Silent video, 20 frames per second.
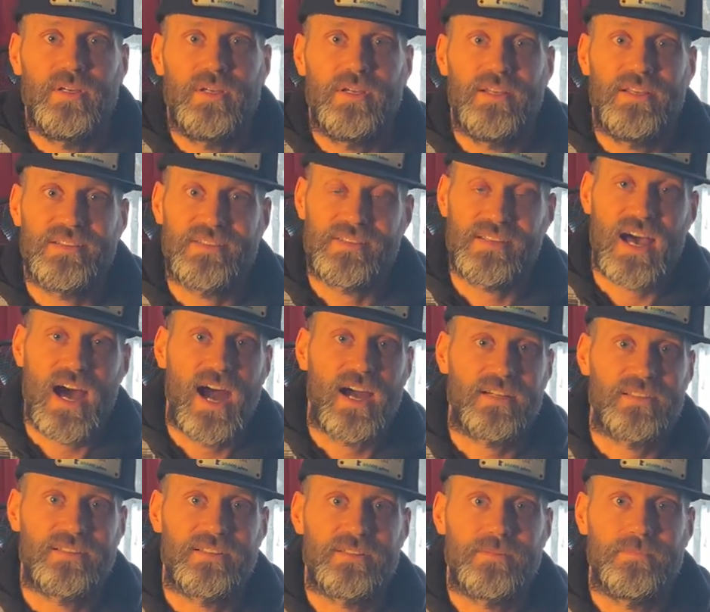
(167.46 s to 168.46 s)
is
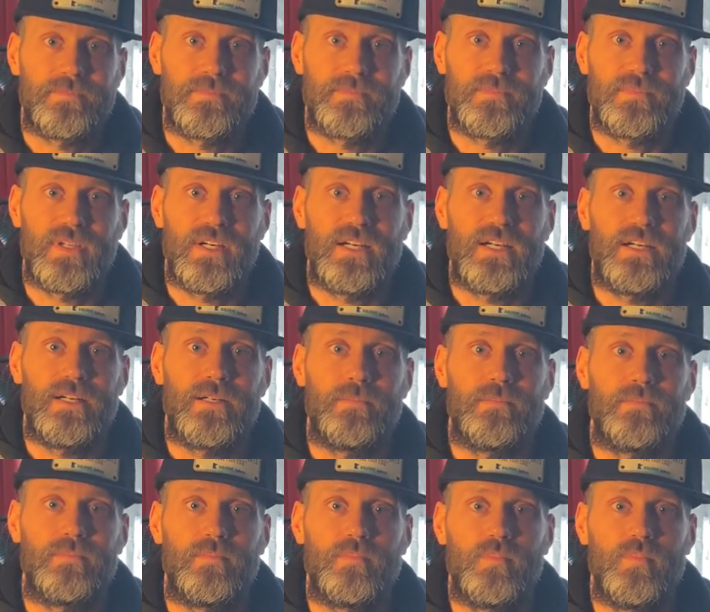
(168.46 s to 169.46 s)
socks.
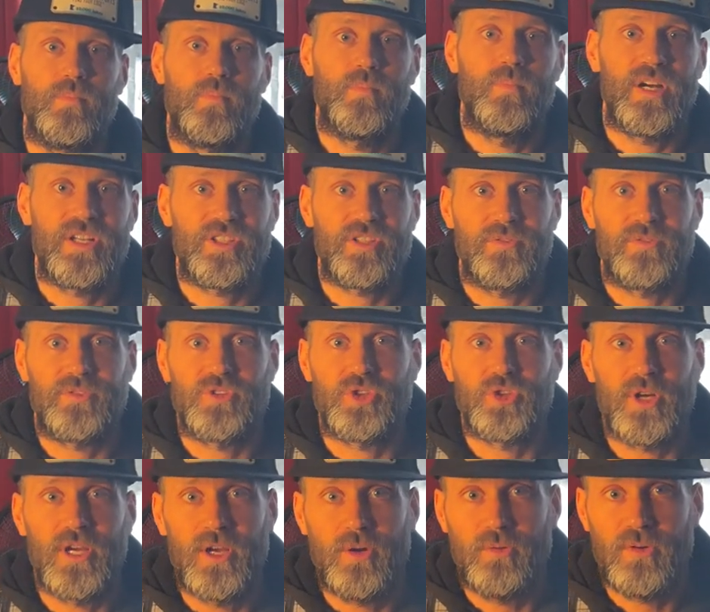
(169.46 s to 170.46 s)
Much of
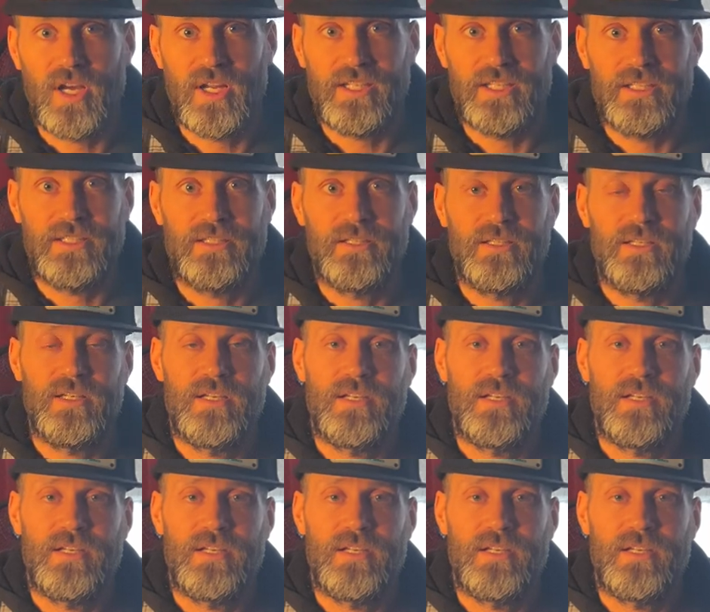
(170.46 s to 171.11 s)
trail running,